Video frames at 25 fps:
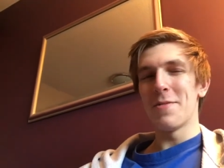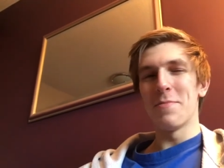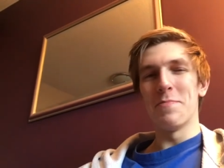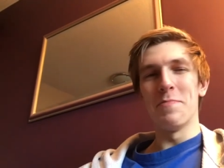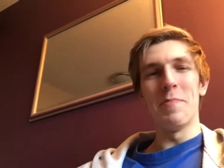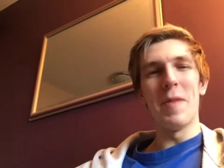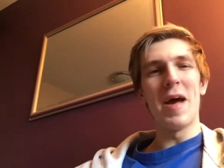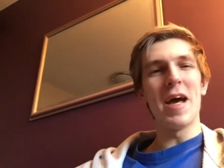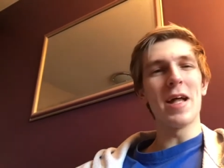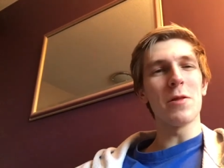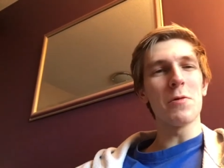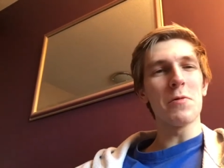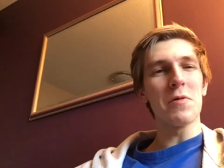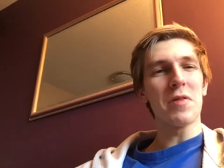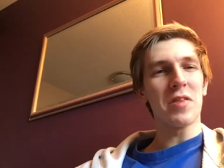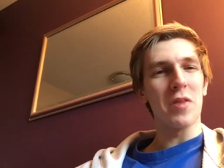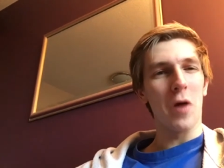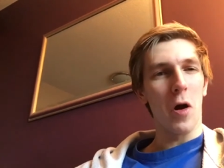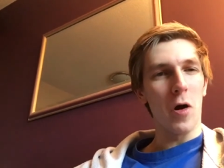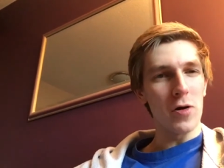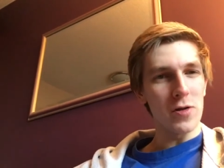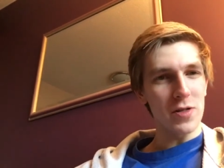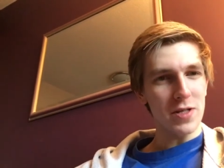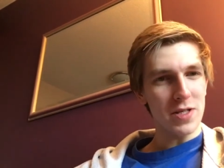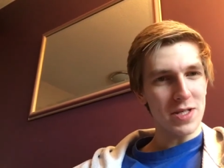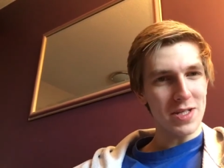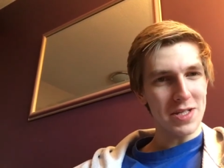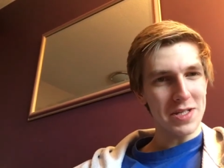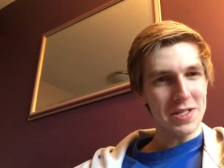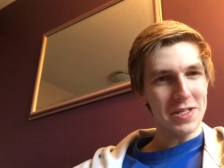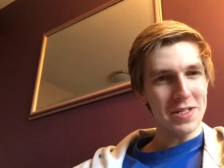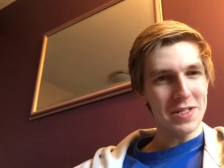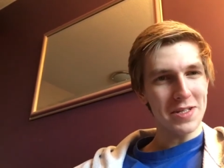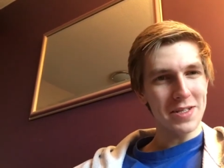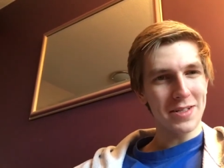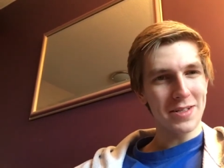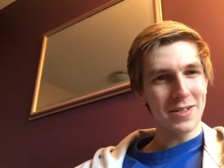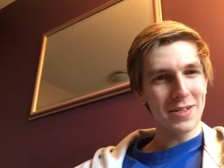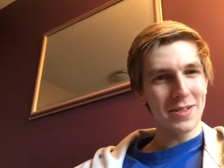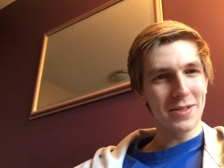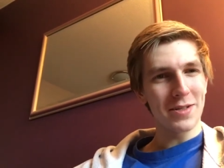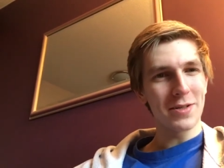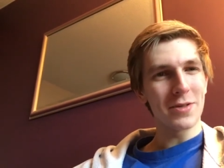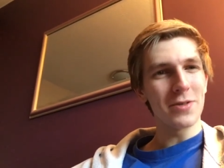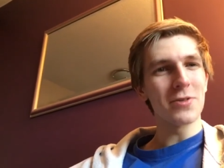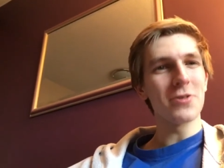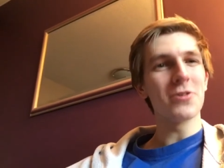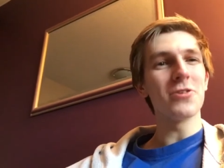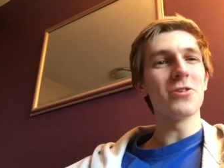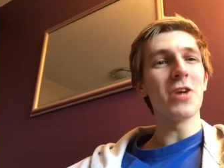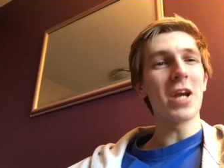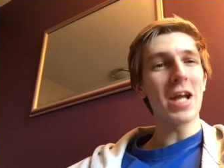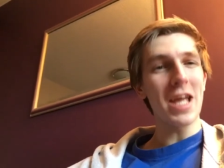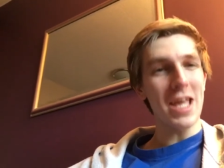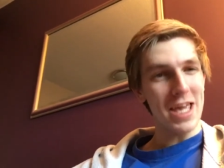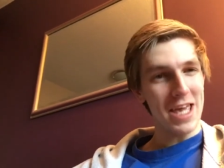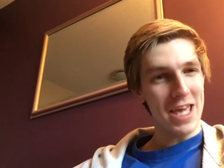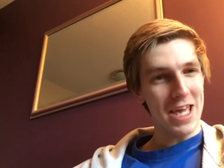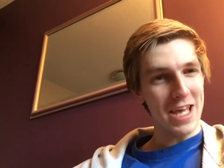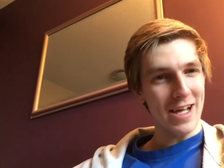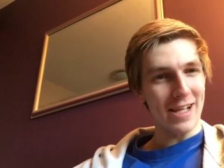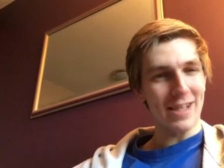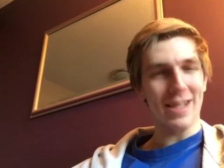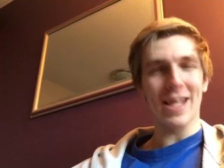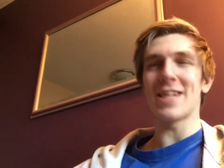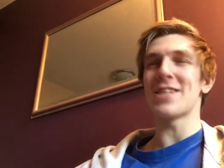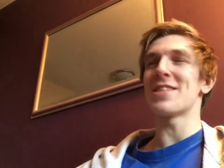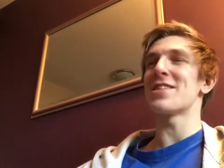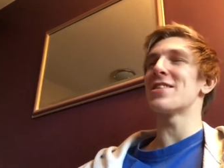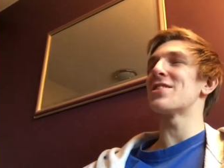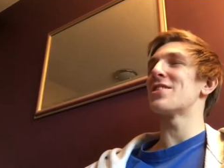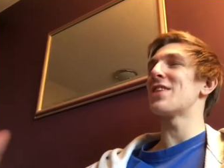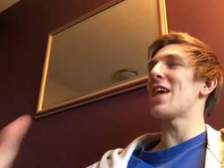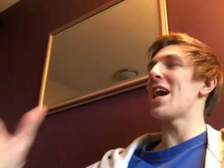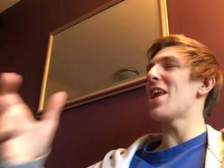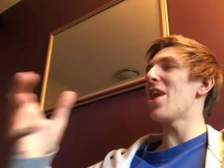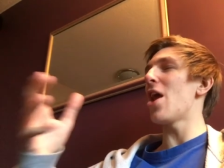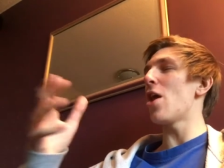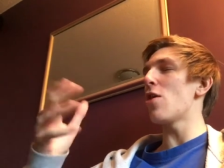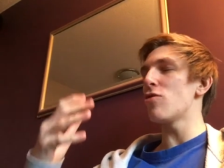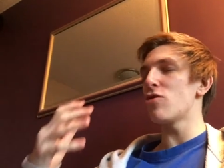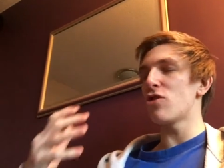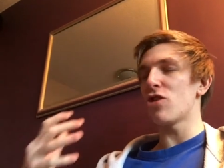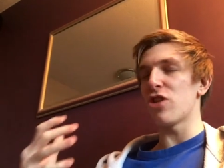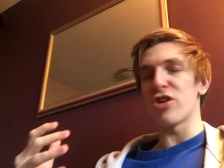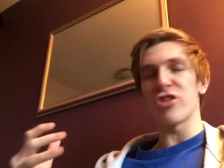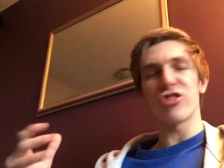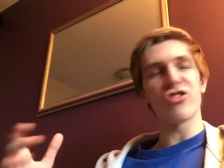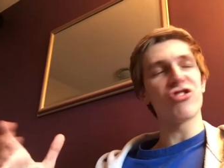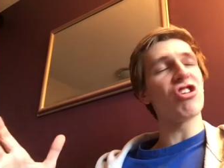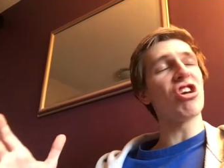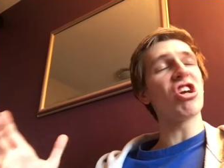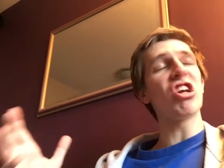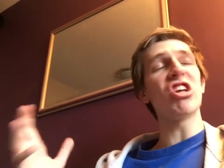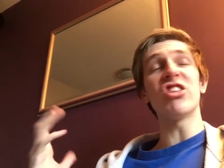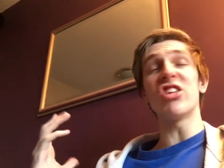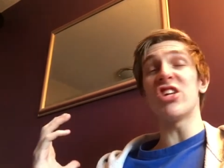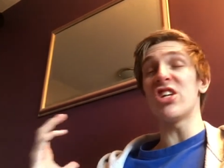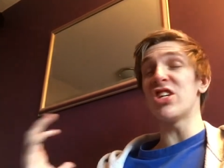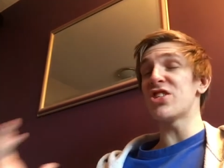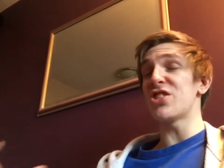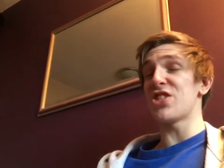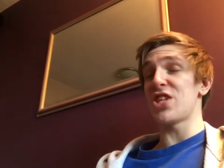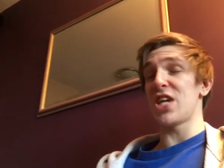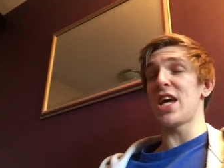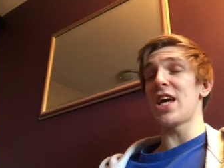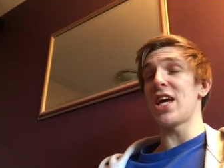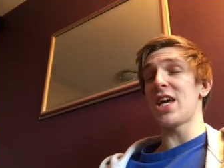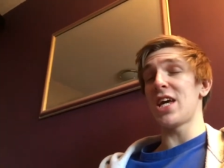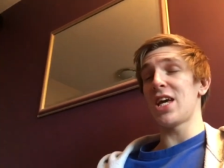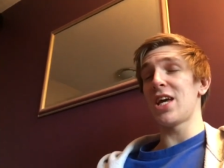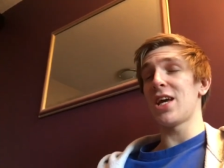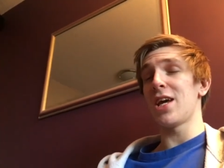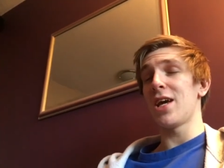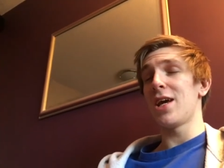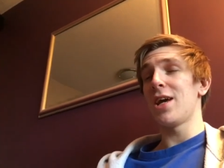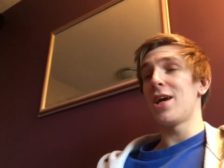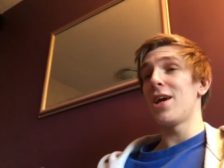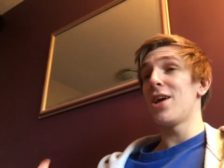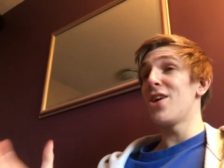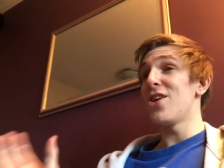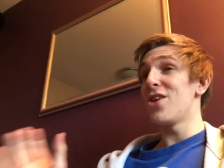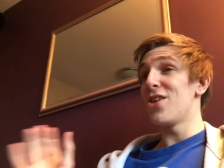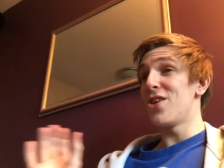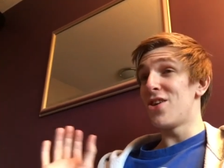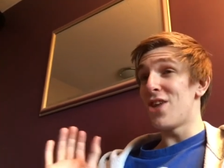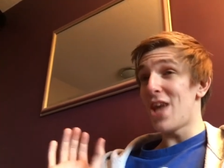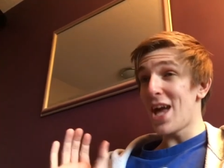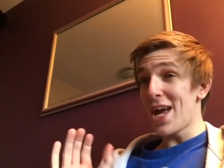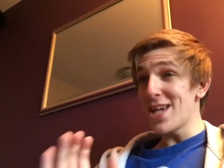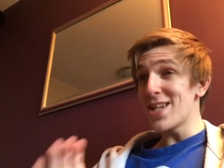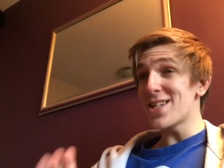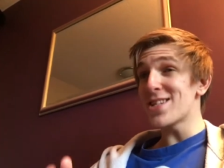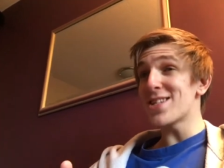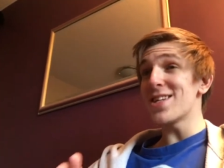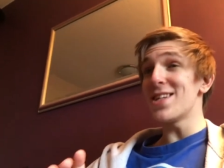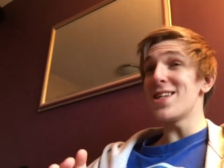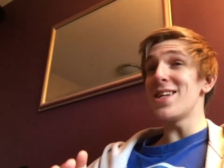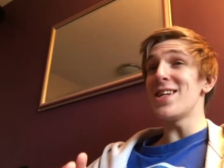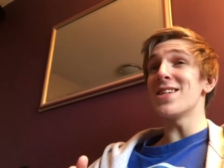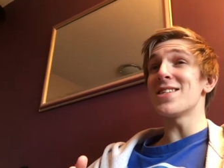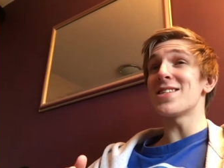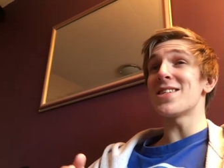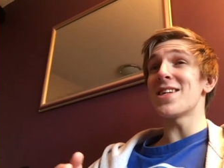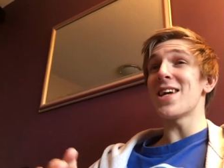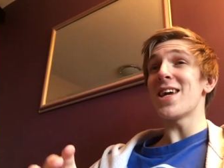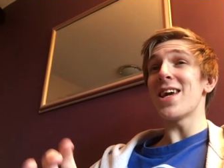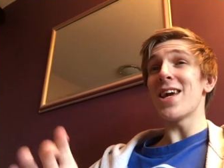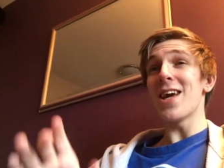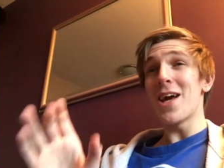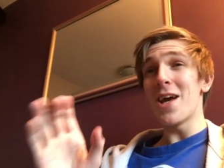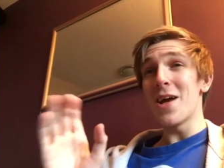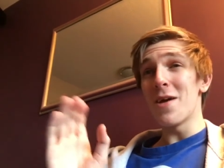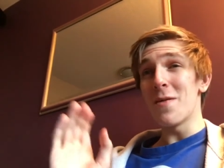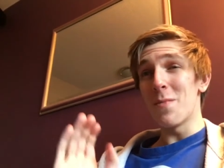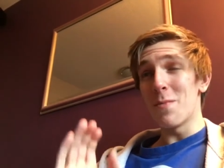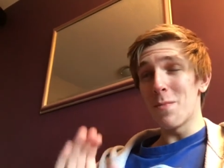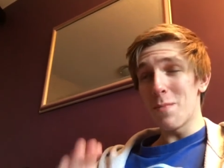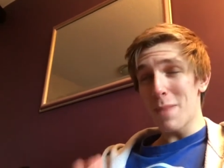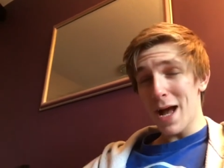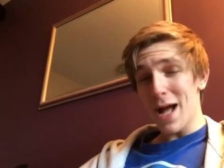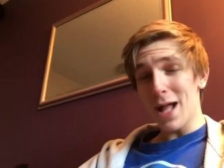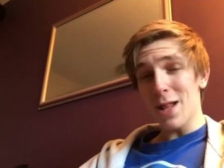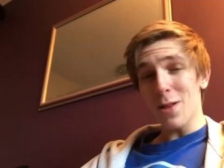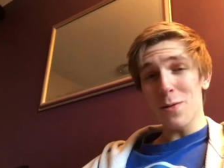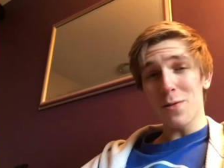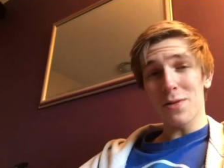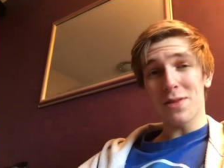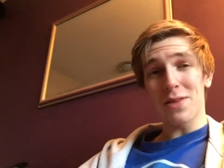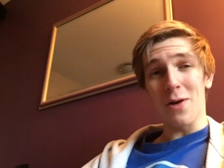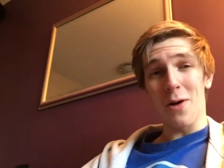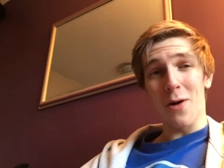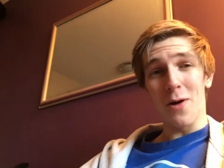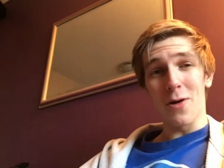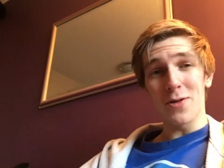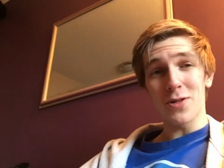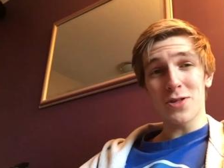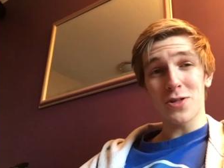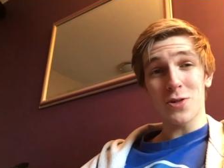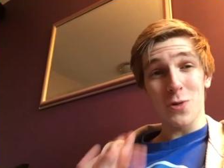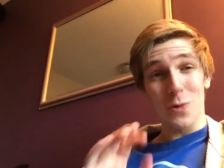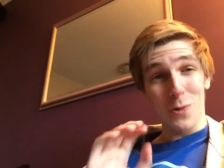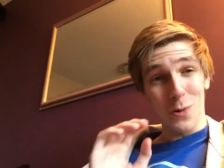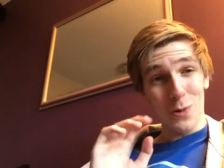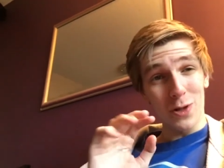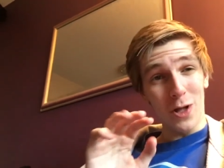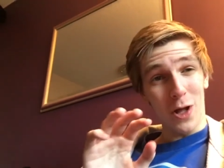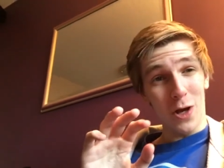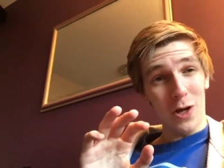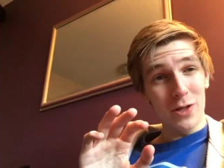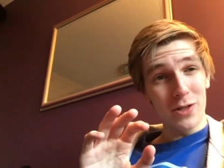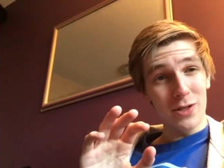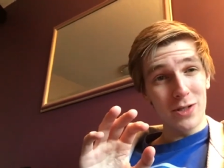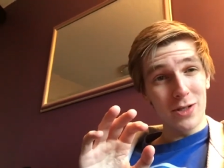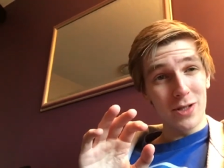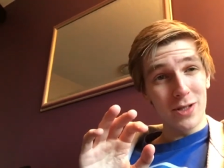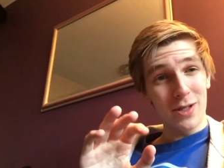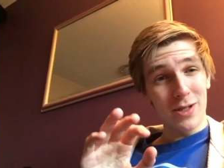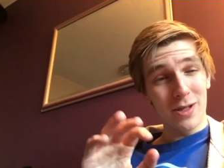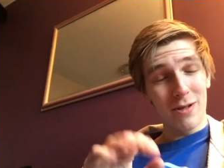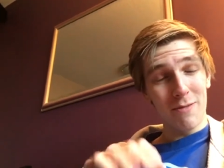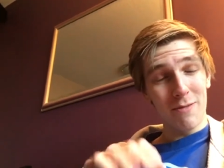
Mellow Thoughts, right here. Let's zen out, let's take it easy, nice and easy, Mellow Thoughts, colon,